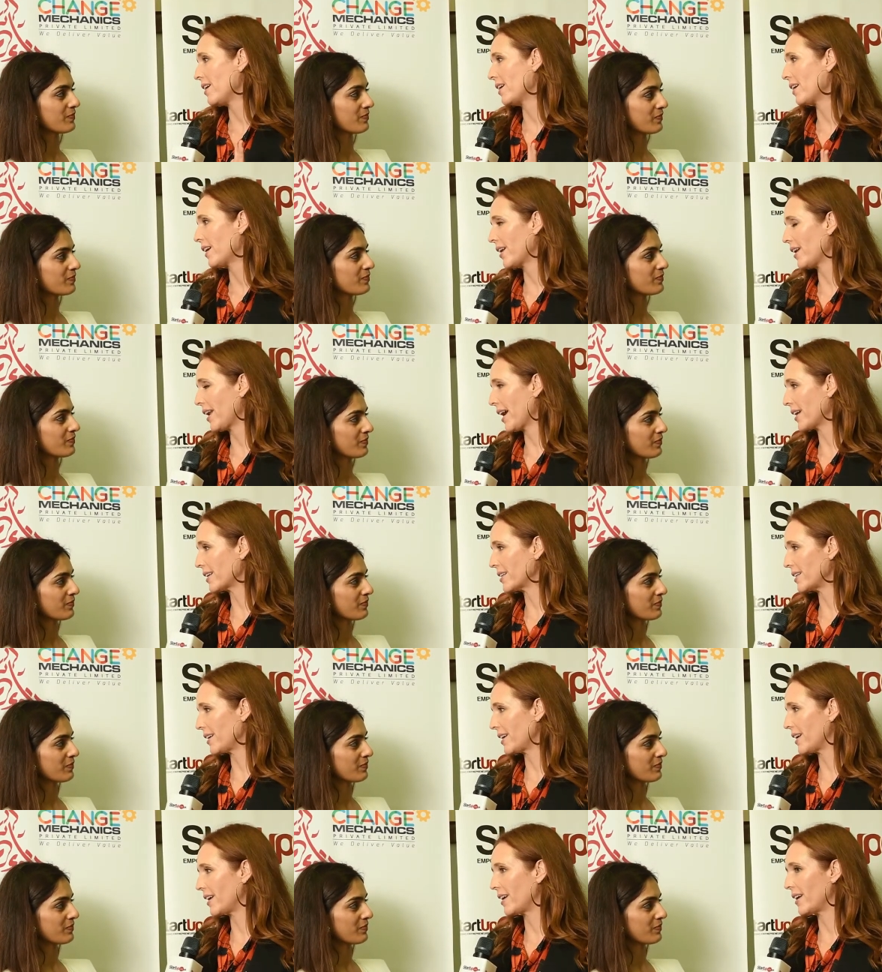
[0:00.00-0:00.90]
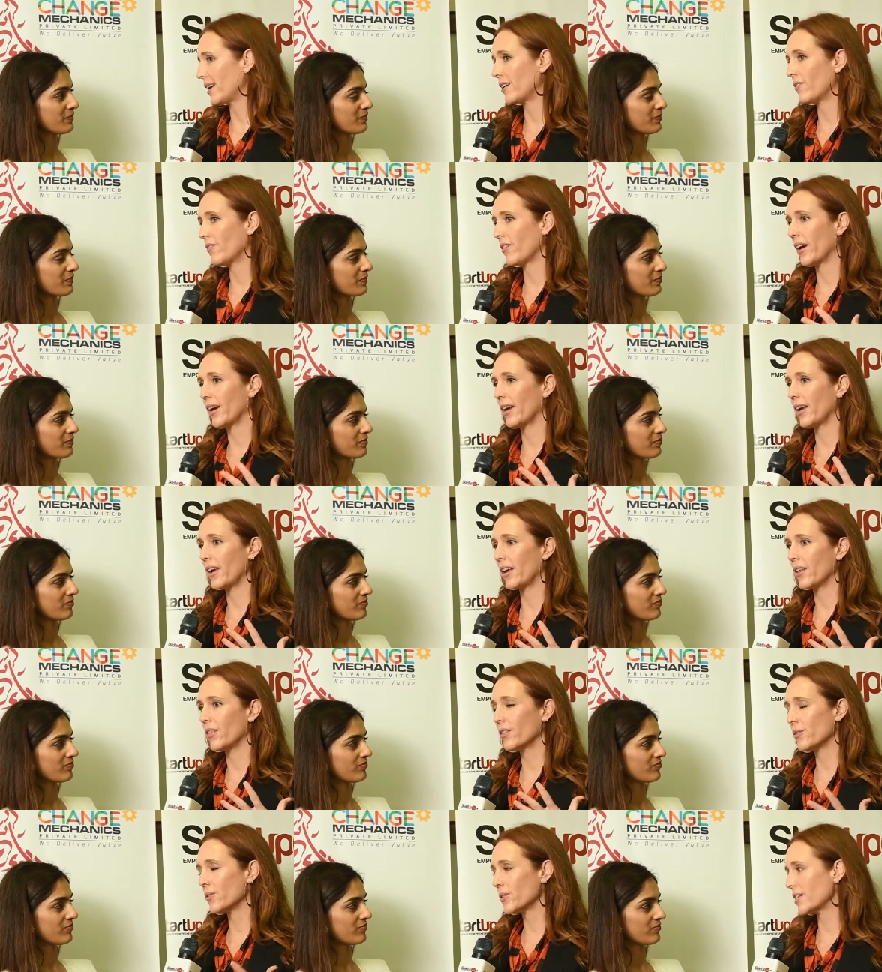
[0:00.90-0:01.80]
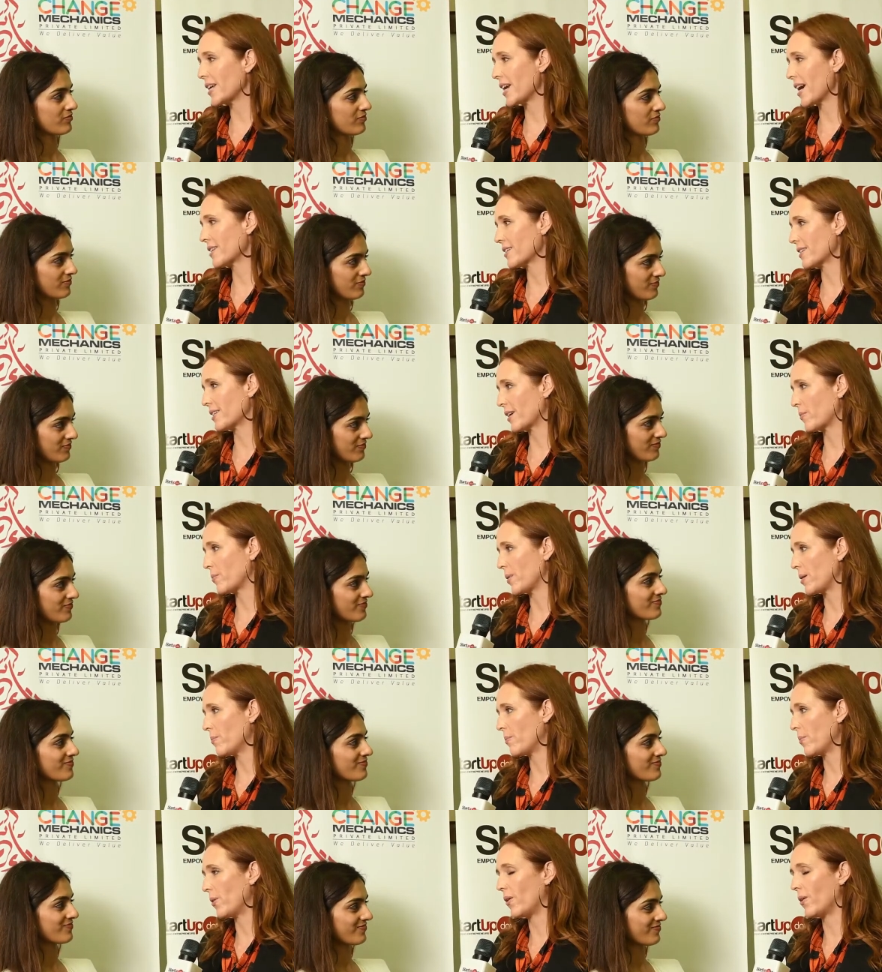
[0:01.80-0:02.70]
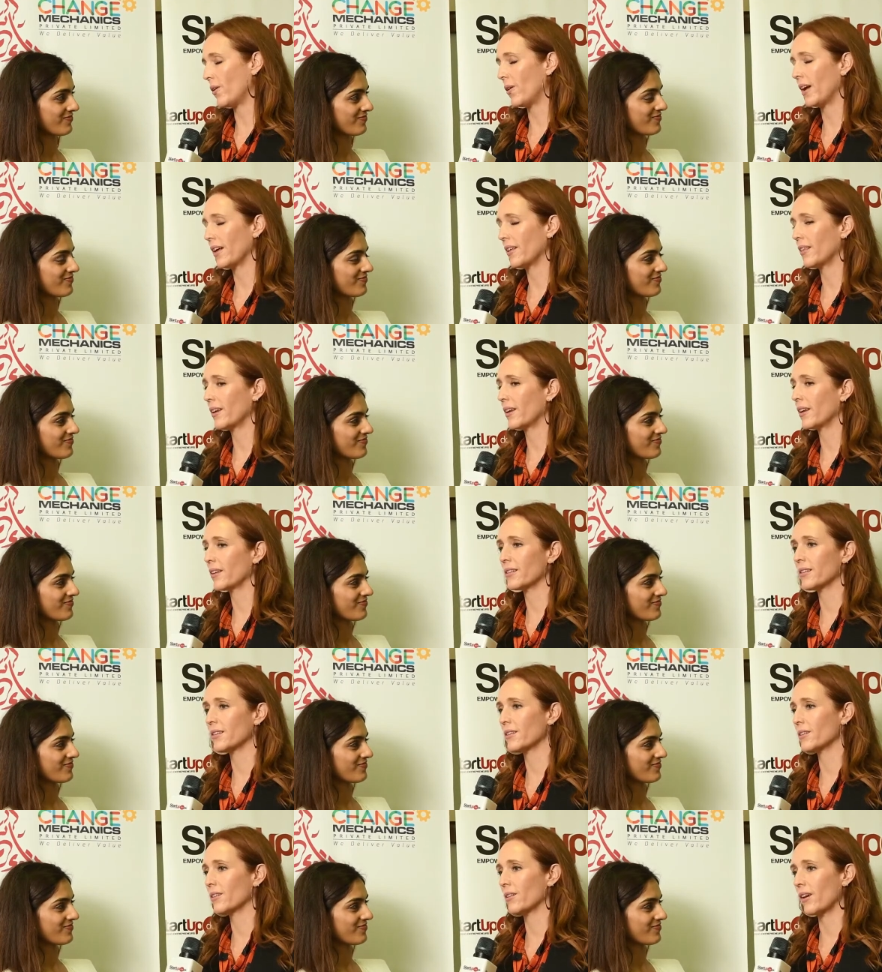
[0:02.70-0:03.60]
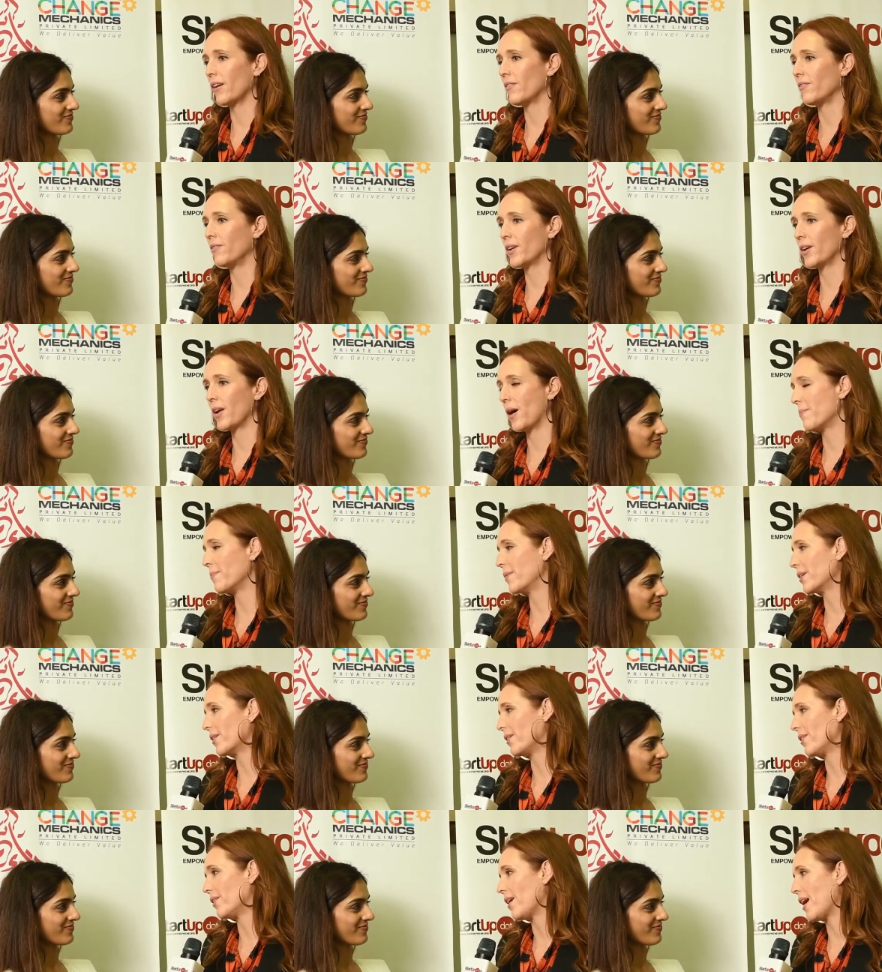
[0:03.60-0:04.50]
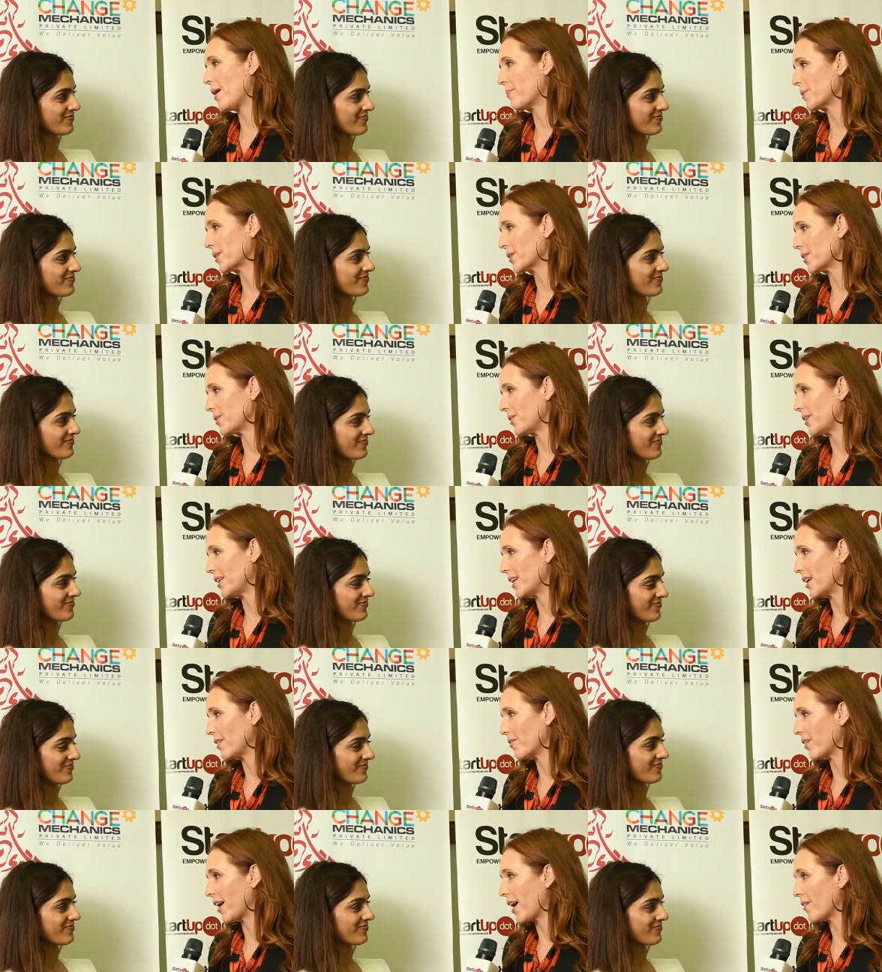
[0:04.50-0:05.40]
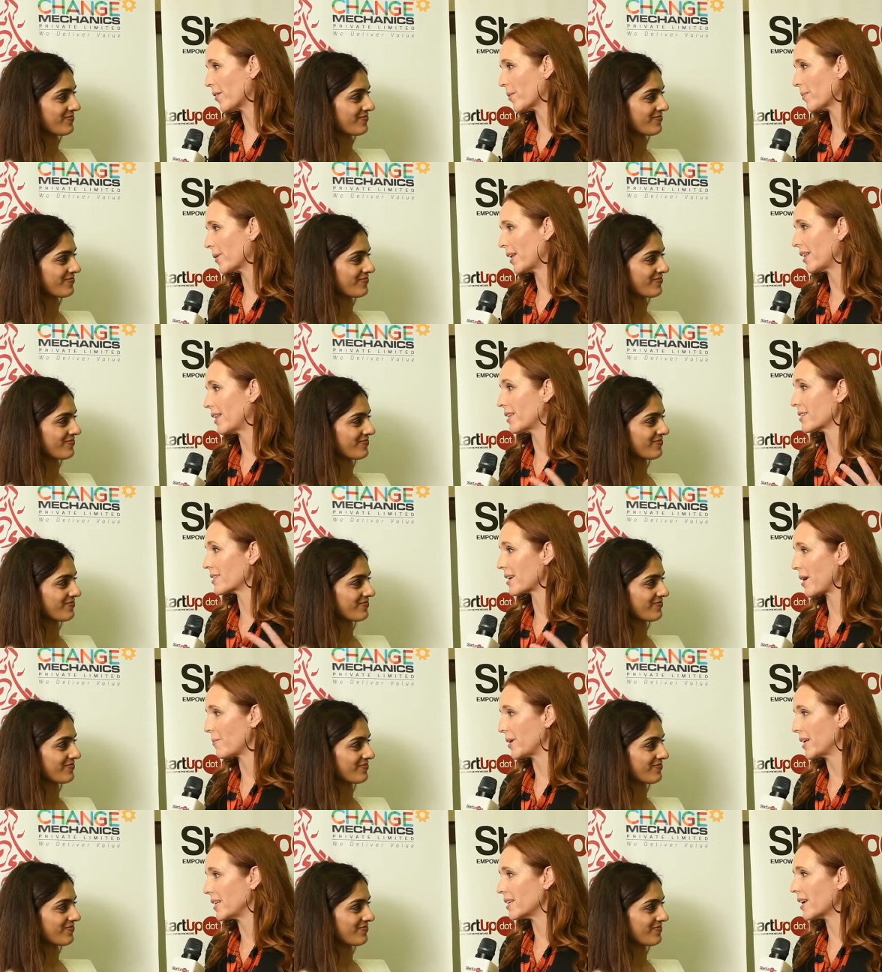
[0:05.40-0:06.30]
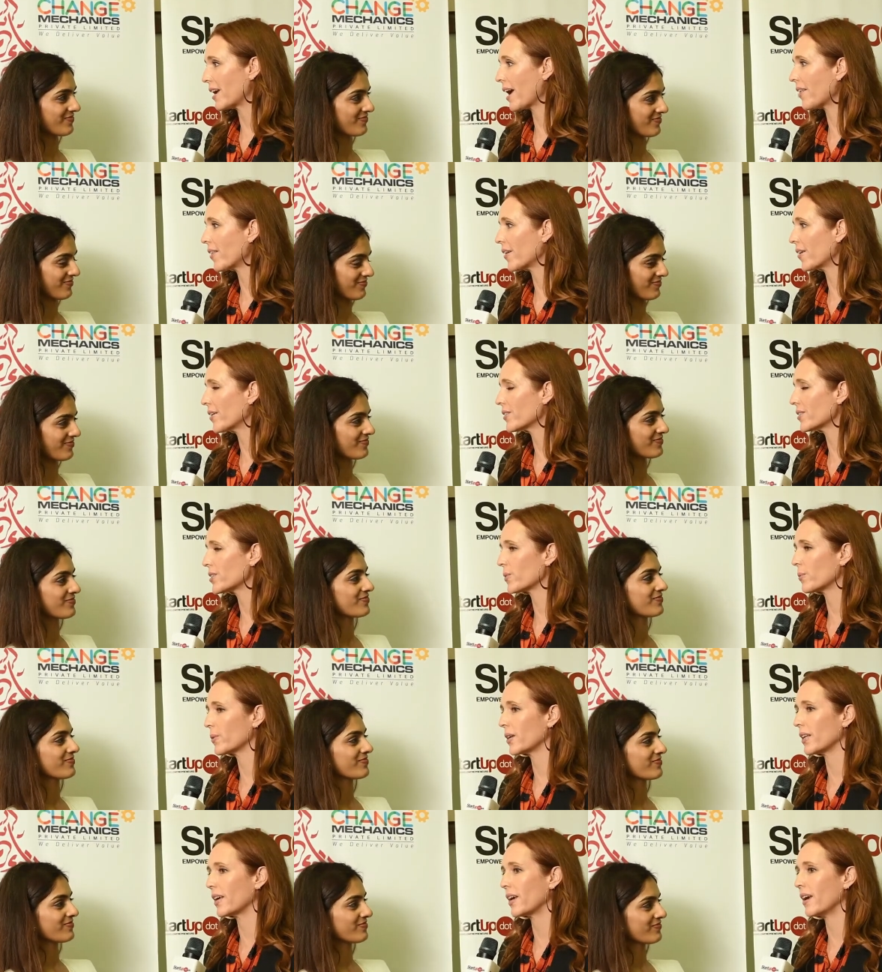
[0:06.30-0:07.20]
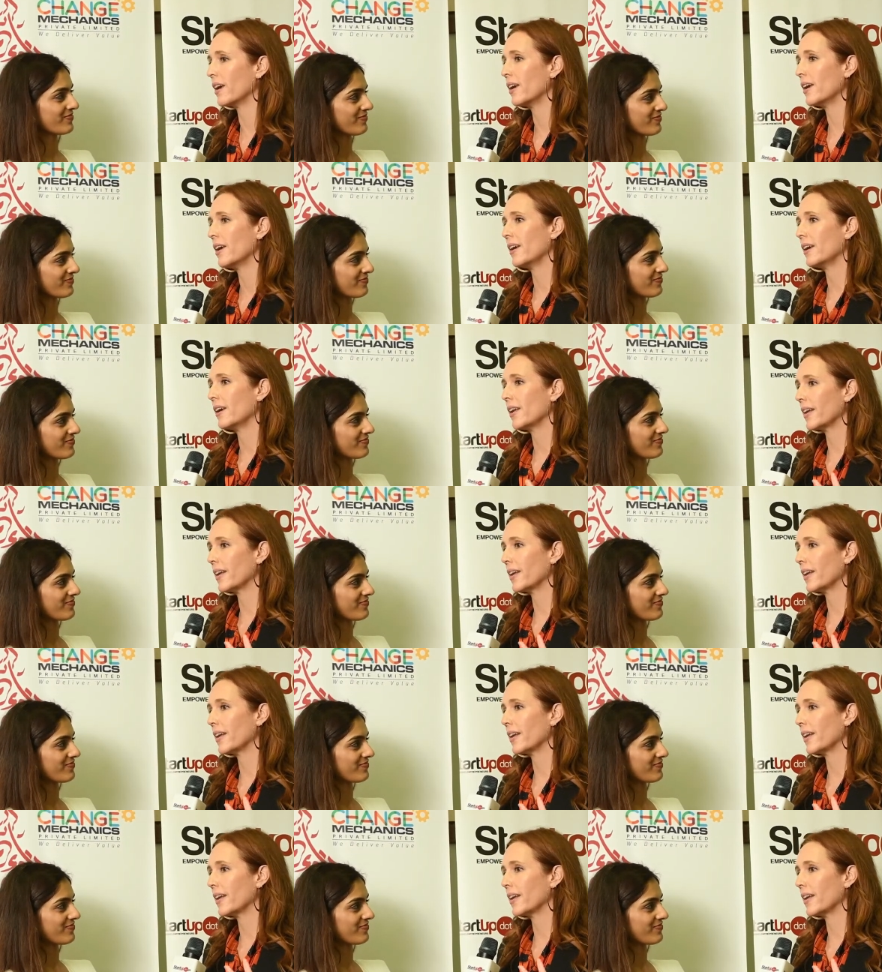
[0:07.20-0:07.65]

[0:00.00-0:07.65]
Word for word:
Speaker 1: connected, very enthusiastic people. I think it's a phenomenal opportunity for everybody that's coming together to really get